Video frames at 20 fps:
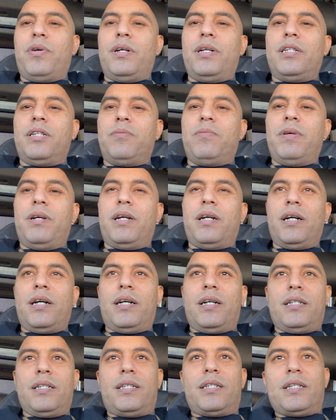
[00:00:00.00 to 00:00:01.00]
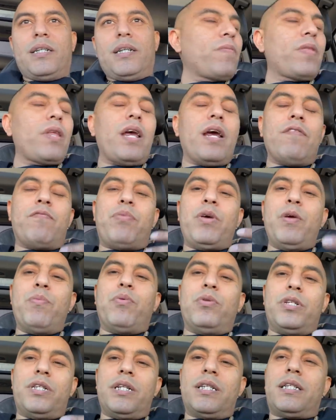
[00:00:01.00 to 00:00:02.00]
is because if
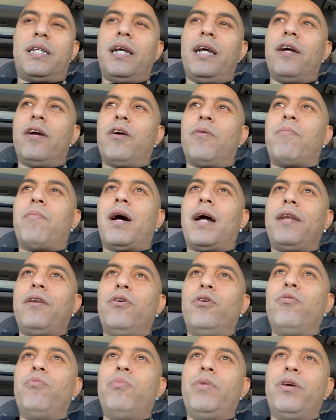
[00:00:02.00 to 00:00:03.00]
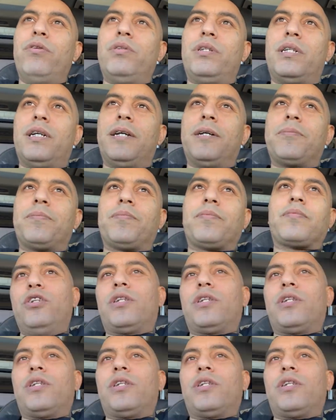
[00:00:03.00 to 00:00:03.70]
people just hear my new music,